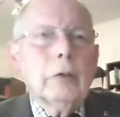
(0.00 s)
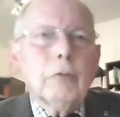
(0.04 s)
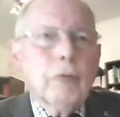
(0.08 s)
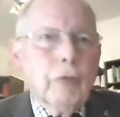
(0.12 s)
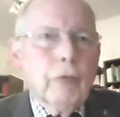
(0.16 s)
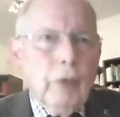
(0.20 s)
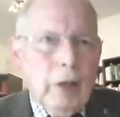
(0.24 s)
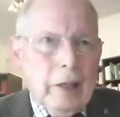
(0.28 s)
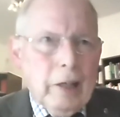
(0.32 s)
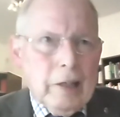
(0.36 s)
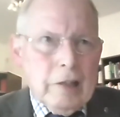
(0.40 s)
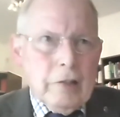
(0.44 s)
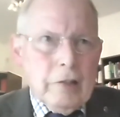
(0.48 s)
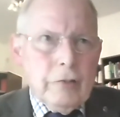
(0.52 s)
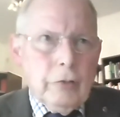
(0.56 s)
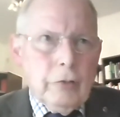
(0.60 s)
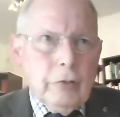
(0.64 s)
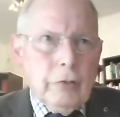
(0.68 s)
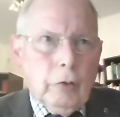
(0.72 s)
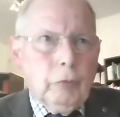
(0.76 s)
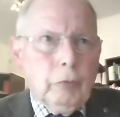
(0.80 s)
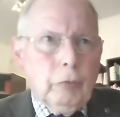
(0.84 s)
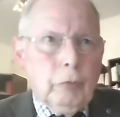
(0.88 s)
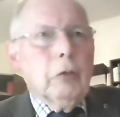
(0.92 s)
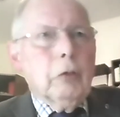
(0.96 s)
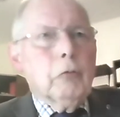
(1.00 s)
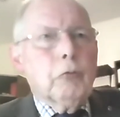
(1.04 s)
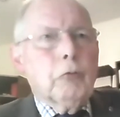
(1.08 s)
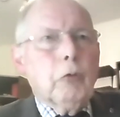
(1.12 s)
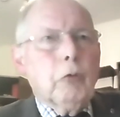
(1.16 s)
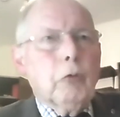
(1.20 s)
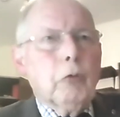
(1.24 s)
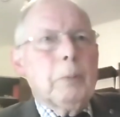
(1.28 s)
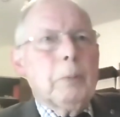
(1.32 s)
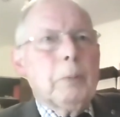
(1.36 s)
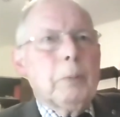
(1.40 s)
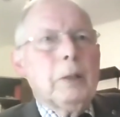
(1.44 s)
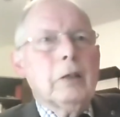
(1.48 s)
friends of Religions
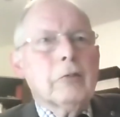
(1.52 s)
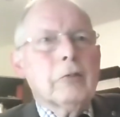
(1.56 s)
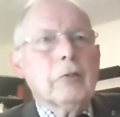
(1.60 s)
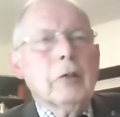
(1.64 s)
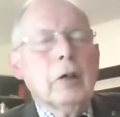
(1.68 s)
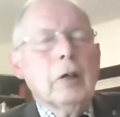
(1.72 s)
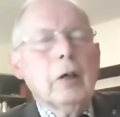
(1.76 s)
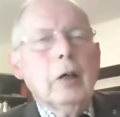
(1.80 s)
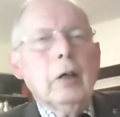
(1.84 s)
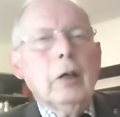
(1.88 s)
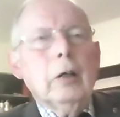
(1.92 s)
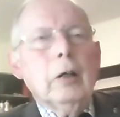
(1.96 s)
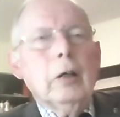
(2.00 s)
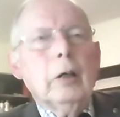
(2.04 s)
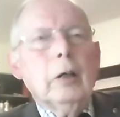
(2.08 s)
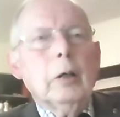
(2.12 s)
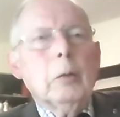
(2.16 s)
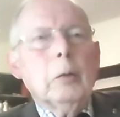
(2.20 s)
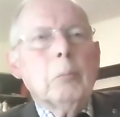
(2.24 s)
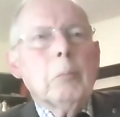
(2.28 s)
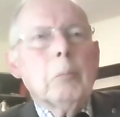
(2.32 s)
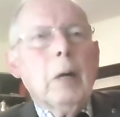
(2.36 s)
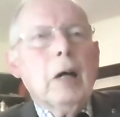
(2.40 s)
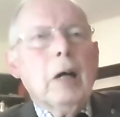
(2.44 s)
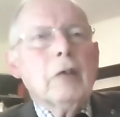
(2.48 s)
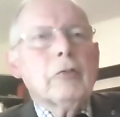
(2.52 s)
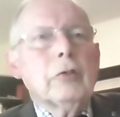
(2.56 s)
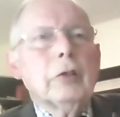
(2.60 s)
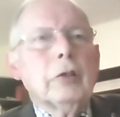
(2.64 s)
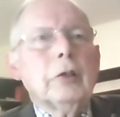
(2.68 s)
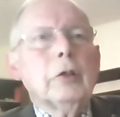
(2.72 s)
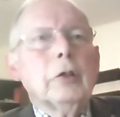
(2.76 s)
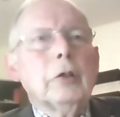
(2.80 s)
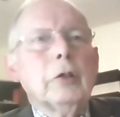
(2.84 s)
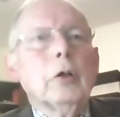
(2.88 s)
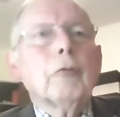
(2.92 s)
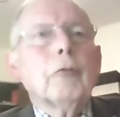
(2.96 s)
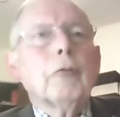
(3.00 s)
for Peace in my
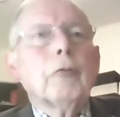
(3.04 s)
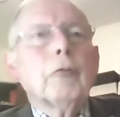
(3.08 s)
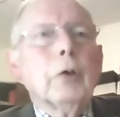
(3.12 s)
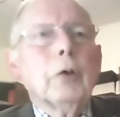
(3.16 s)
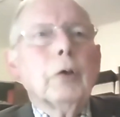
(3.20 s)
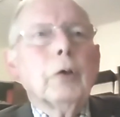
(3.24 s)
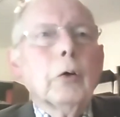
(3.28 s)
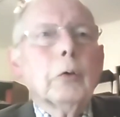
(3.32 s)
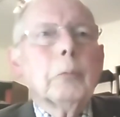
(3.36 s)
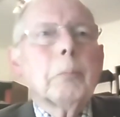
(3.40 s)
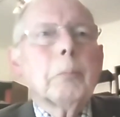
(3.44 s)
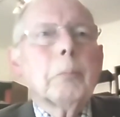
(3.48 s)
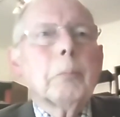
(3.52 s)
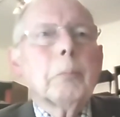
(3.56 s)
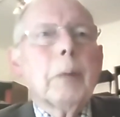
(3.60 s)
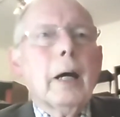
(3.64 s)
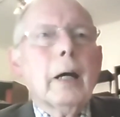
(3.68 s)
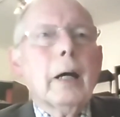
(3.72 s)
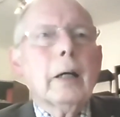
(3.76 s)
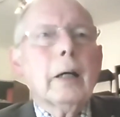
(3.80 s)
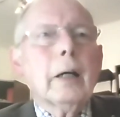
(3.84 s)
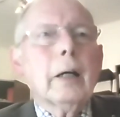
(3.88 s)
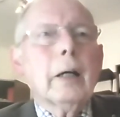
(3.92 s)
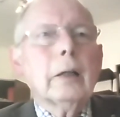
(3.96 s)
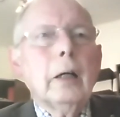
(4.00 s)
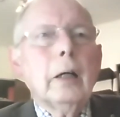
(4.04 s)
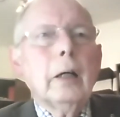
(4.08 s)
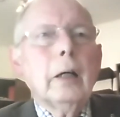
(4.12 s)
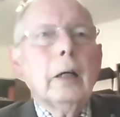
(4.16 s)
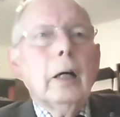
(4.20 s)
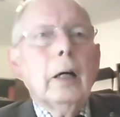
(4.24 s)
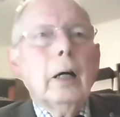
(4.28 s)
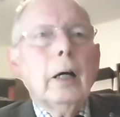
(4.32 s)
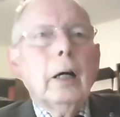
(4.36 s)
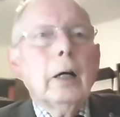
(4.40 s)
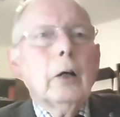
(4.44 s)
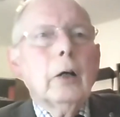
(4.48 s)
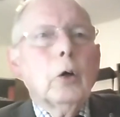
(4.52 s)
city of Nuremberg,
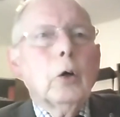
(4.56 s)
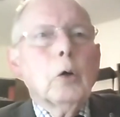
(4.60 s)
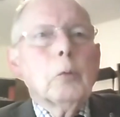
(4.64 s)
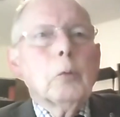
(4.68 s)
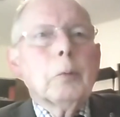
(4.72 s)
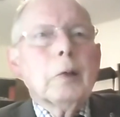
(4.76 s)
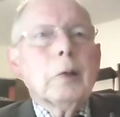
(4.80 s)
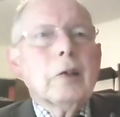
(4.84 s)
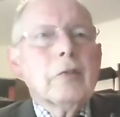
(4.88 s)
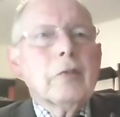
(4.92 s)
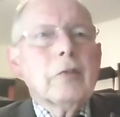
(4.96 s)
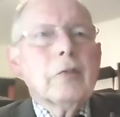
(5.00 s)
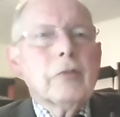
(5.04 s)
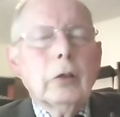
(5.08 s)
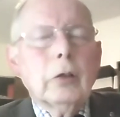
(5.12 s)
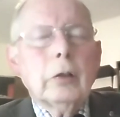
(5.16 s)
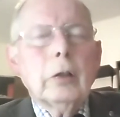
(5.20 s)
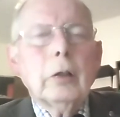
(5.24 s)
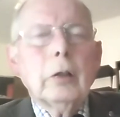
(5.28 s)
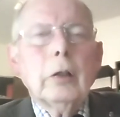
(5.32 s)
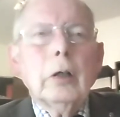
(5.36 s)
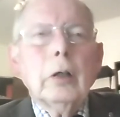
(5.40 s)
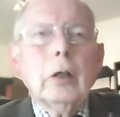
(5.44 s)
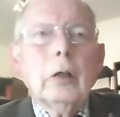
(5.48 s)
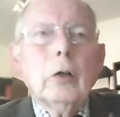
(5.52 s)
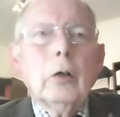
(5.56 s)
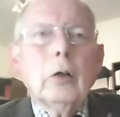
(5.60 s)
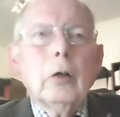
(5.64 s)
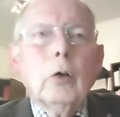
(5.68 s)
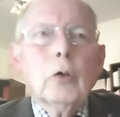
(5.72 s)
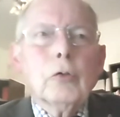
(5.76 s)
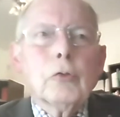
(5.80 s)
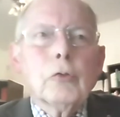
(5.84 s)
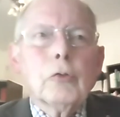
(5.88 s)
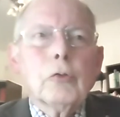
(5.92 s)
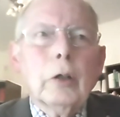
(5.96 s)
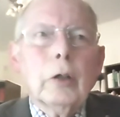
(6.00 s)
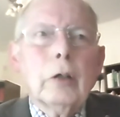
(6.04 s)
I always
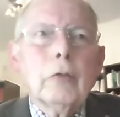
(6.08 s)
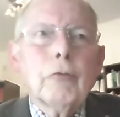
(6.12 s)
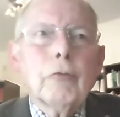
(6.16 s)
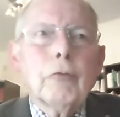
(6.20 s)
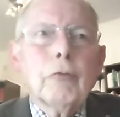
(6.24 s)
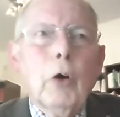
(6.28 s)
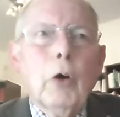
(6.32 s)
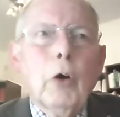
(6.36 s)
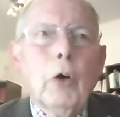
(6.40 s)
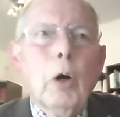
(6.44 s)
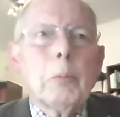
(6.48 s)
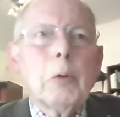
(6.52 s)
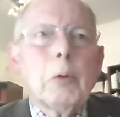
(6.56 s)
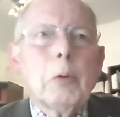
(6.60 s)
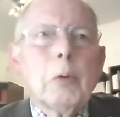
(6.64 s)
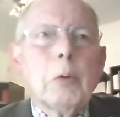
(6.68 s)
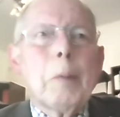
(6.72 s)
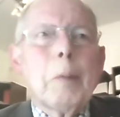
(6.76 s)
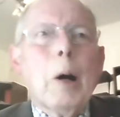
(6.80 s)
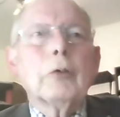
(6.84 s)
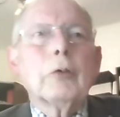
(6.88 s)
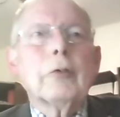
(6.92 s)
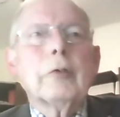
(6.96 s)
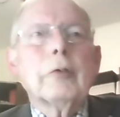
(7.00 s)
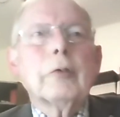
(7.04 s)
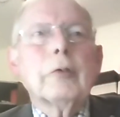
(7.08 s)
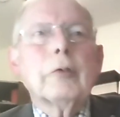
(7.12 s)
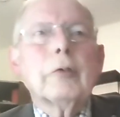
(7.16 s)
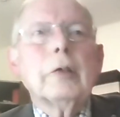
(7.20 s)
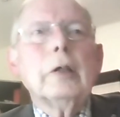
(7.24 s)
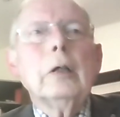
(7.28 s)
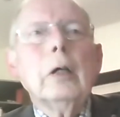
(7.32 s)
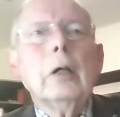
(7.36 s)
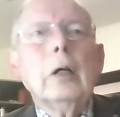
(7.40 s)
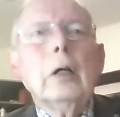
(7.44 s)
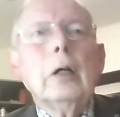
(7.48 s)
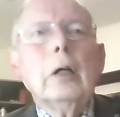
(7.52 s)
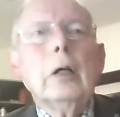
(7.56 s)
also inform about the
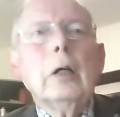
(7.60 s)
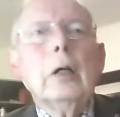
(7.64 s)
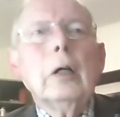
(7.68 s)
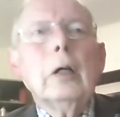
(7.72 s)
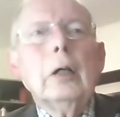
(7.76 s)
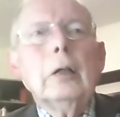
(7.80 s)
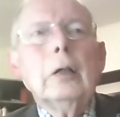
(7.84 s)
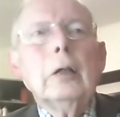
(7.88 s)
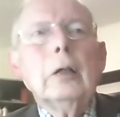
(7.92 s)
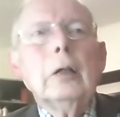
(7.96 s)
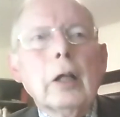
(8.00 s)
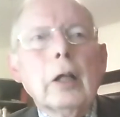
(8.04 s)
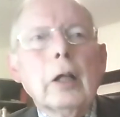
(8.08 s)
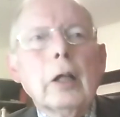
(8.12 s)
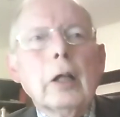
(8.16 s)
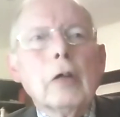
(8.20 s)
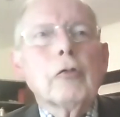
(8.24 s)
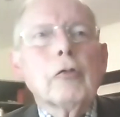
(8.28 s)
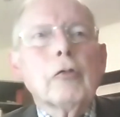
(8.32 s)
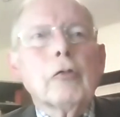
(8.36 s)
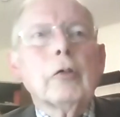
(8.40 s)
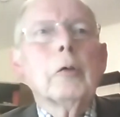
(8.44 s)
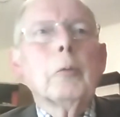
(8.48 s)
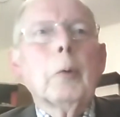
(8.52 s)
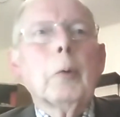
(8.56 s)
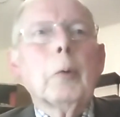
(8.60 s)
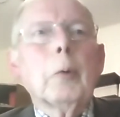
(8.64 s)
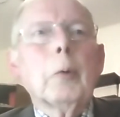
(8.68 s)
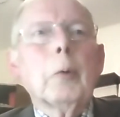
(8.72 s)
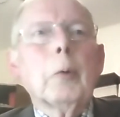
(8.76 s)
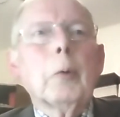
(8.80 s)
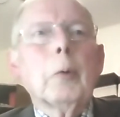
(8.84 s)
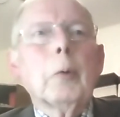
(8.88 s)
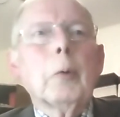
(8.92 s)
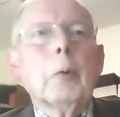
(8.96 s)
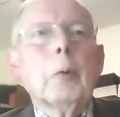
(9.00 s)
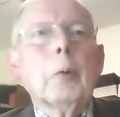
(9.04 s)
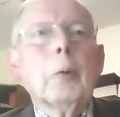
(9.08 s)
international
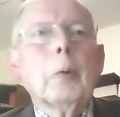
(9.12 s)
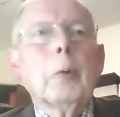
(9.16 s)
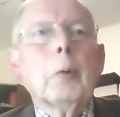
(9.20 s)
way.